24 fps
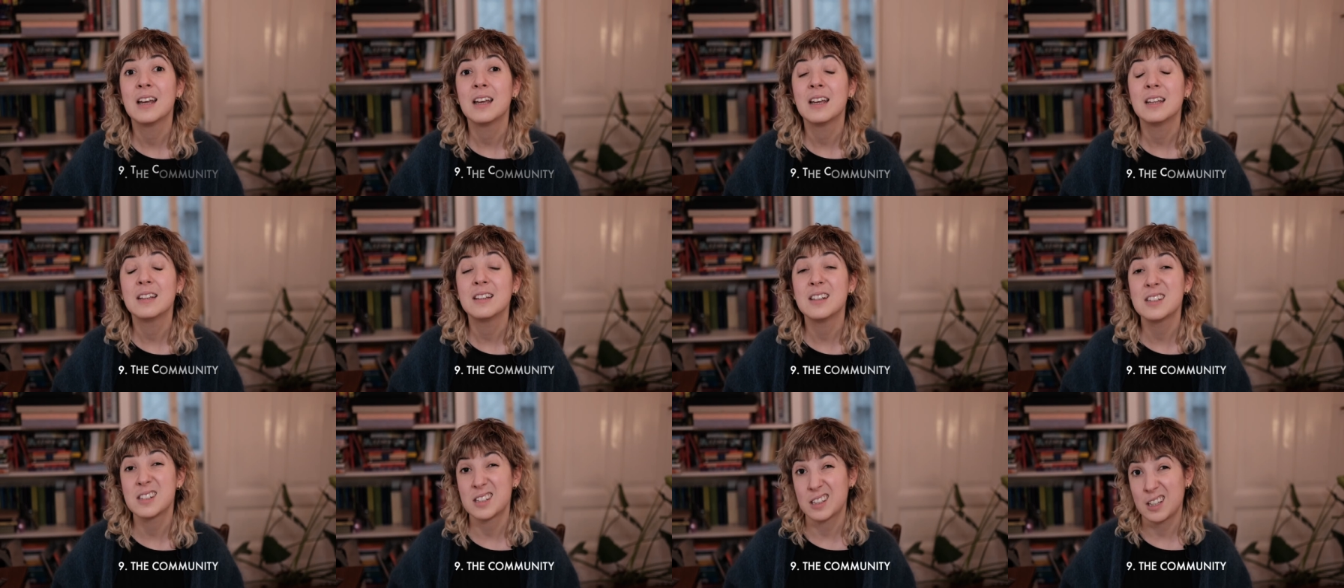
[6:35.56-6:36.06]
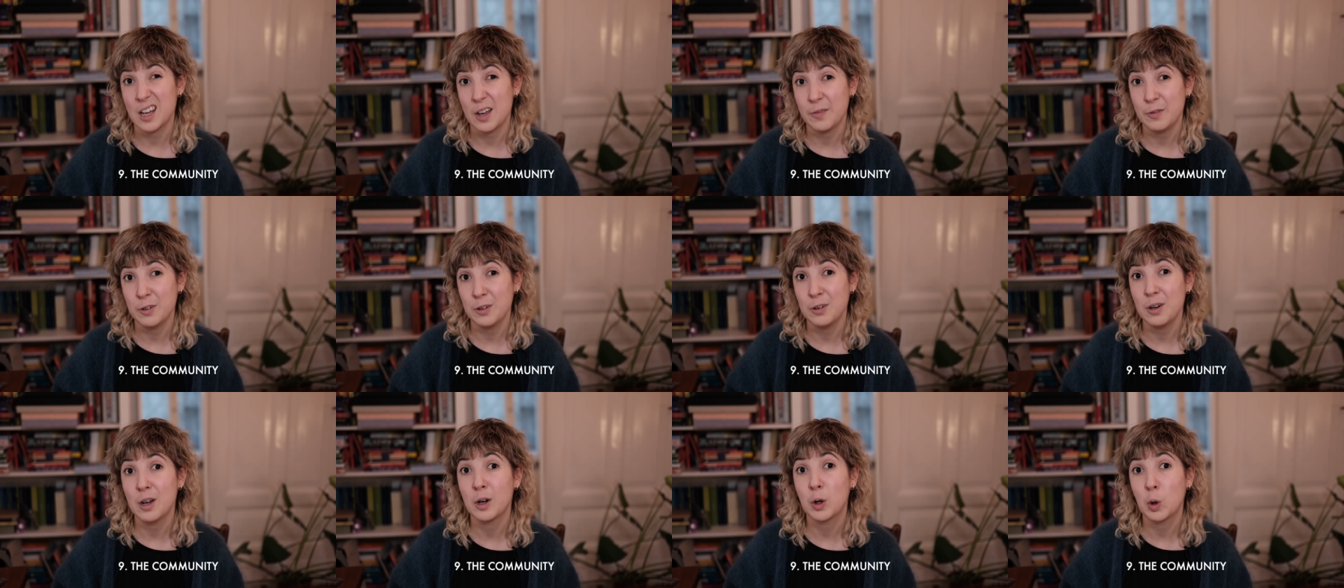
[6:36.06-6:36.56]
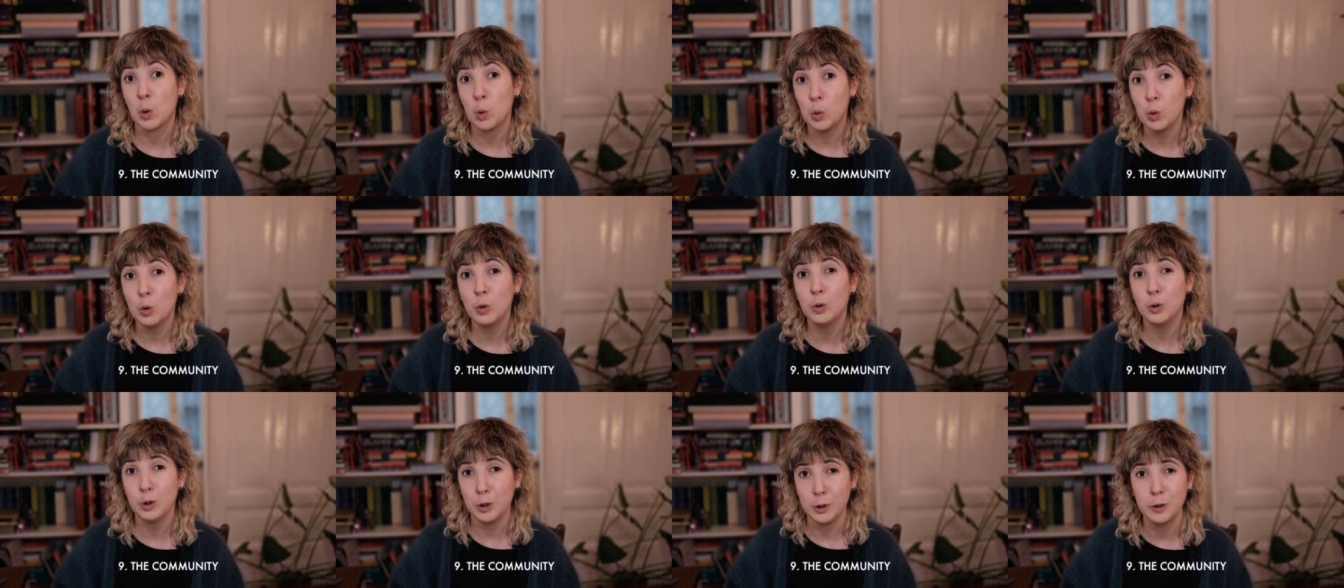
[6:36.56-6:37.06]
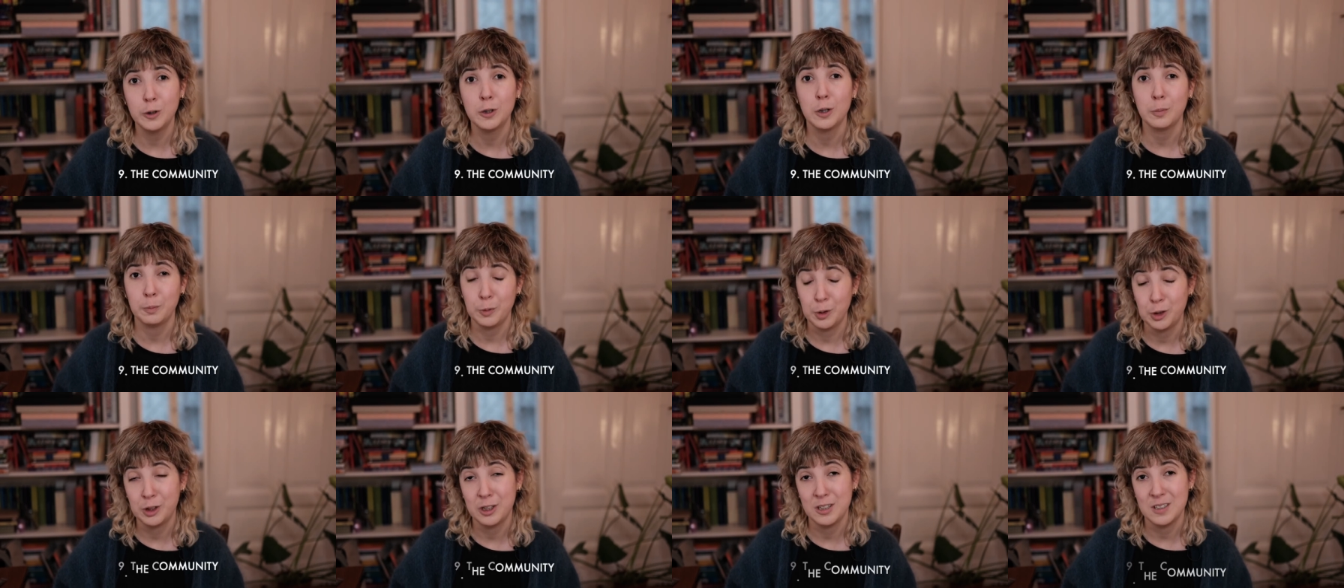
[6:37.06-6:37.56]
discover a cool new
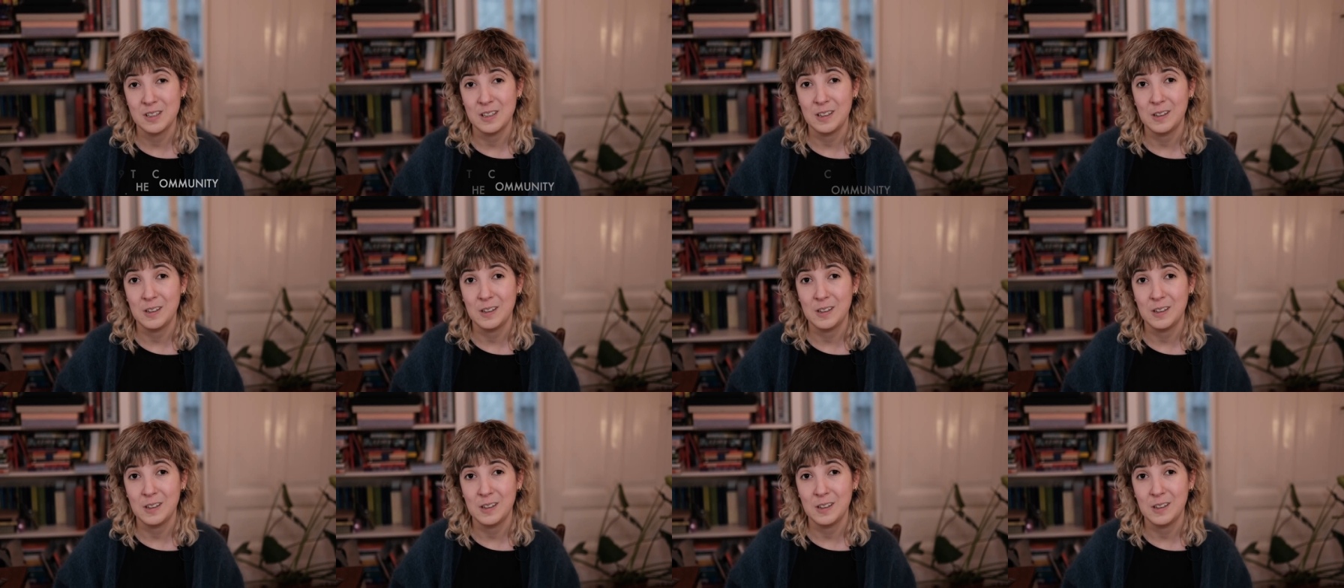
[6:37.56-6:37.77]
community.